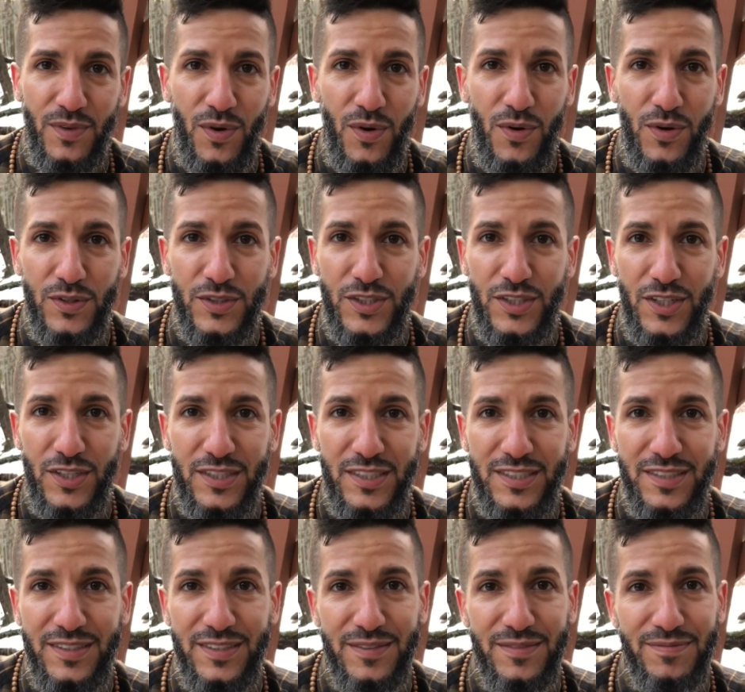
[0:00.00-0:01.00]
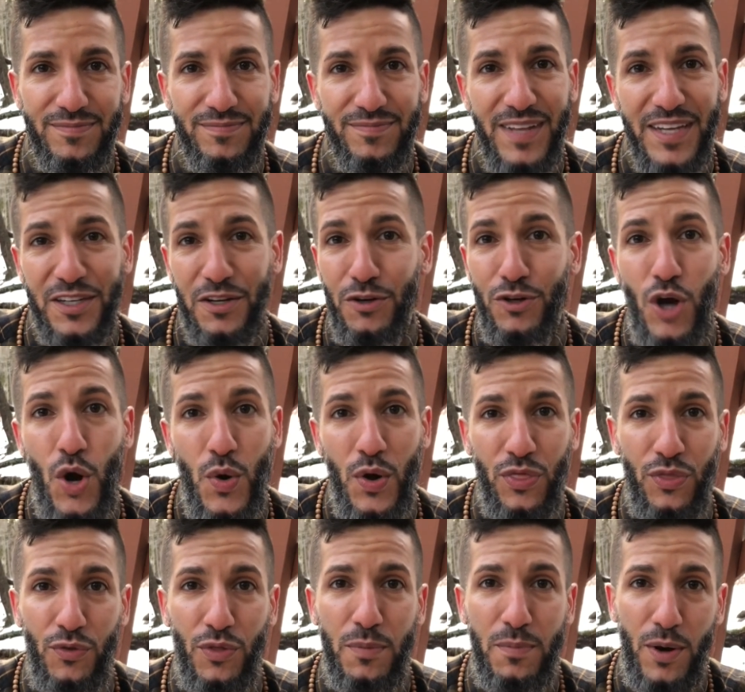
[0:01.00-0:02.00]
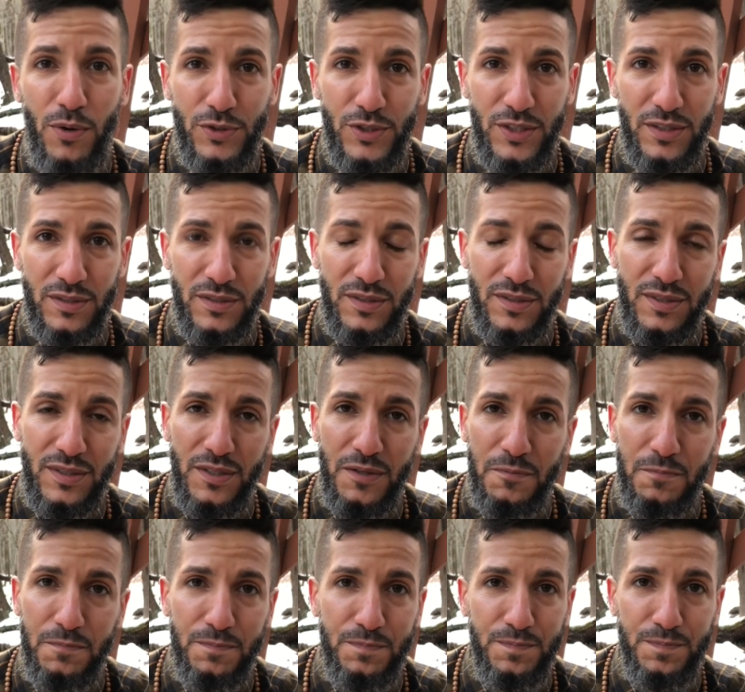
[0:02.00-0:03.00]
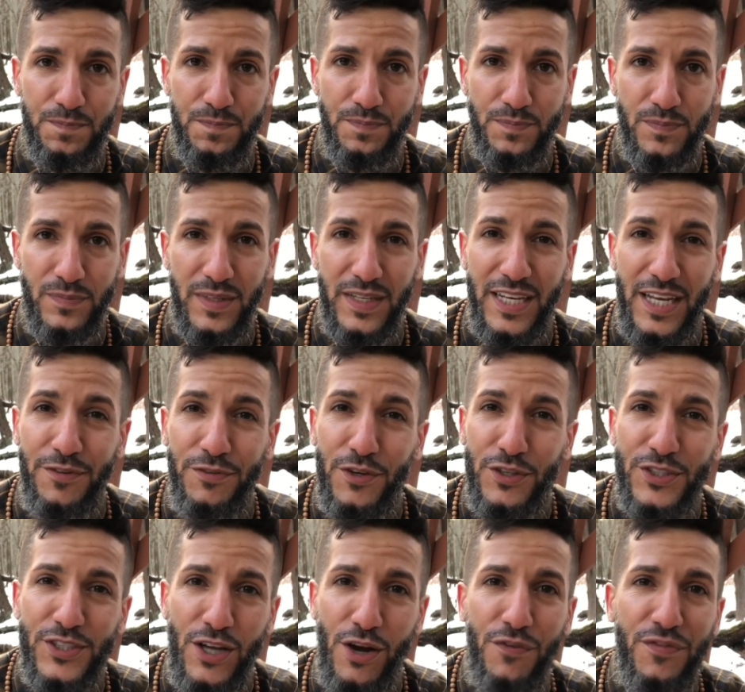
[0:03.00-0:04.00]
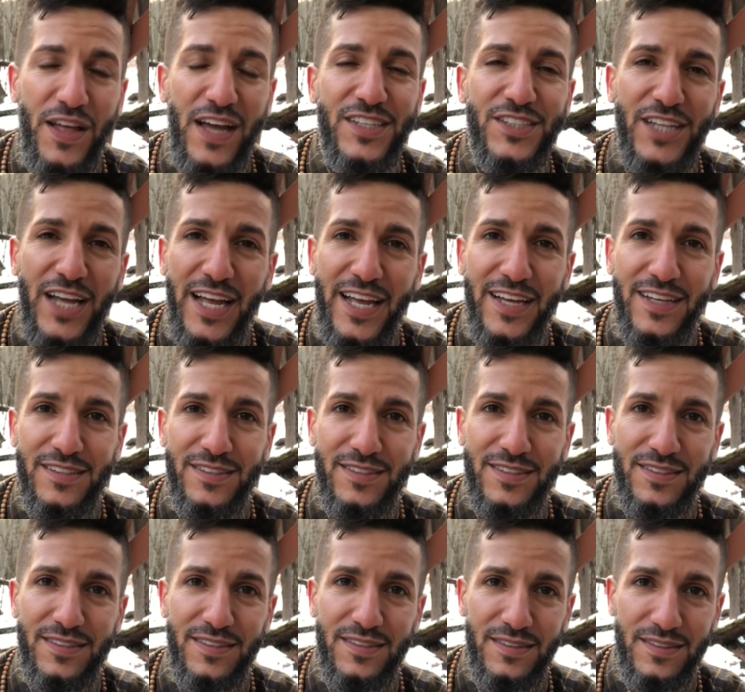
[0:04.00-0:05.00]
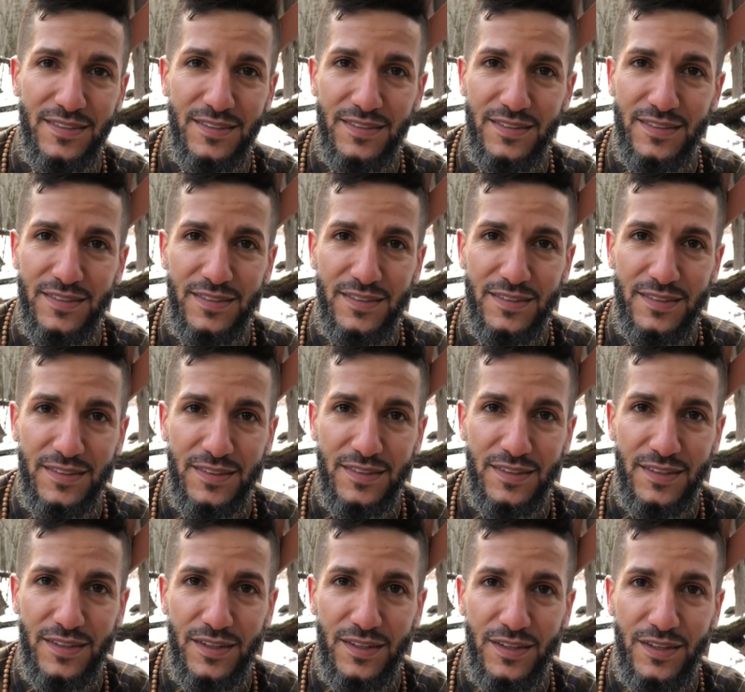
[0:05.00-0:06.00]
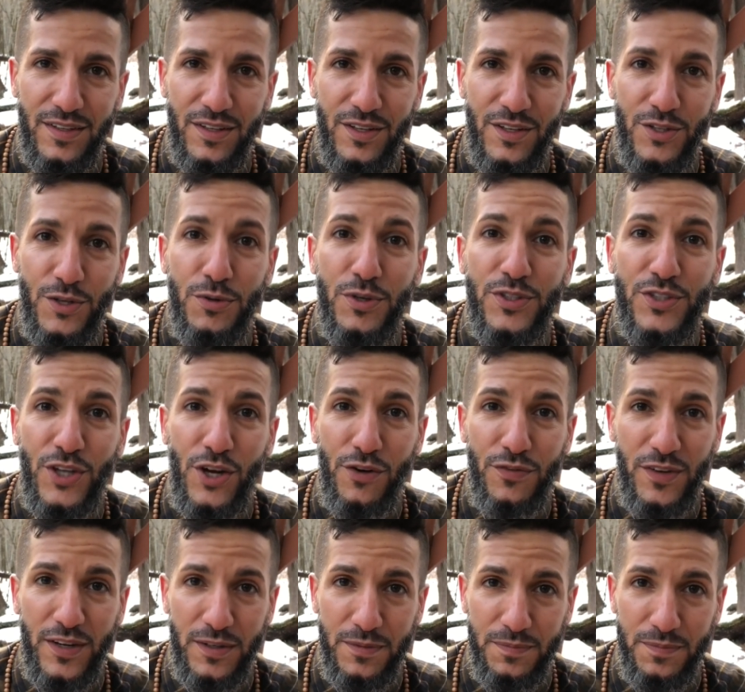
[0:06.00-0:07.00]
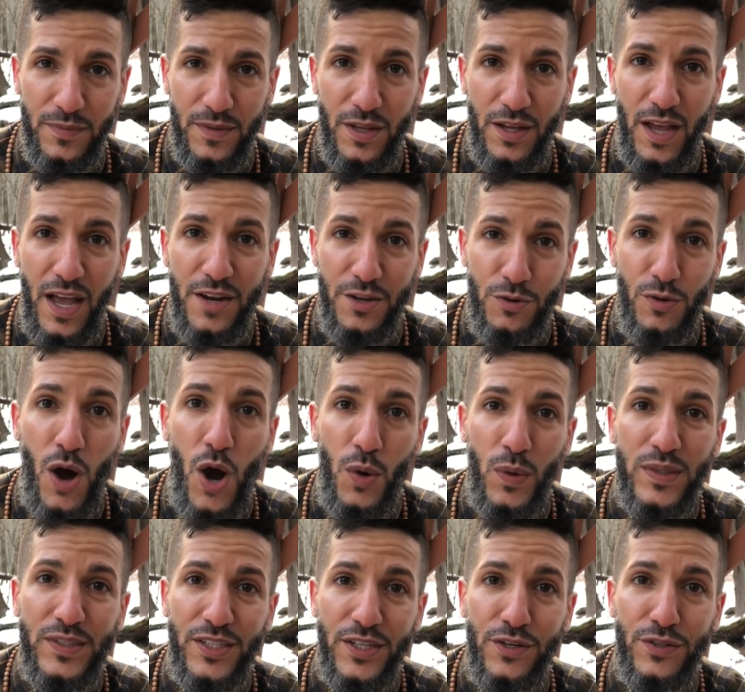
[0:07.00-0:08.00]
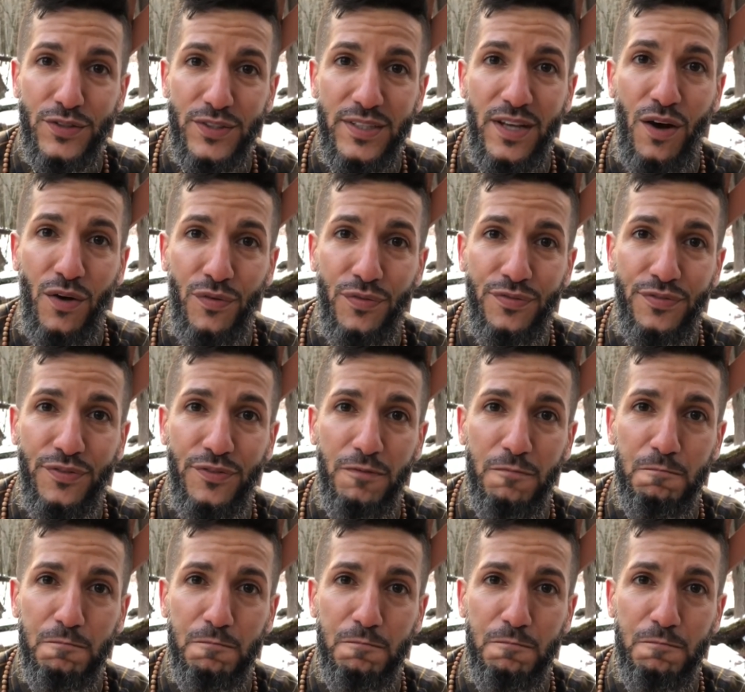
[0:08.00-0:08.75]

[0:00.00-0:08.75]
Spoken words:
or just like you're going through the motions. Give yourself that chance. You deserve it, and you owe it to yourself.